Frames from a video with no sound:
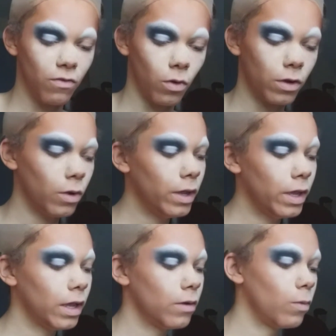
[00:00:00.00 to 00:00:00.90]
before
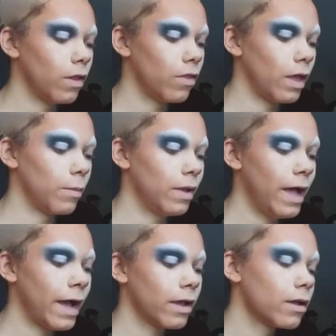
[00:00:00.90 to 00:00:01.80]
going in with a
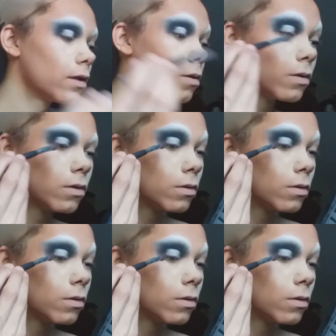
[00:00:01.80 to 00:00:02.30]
black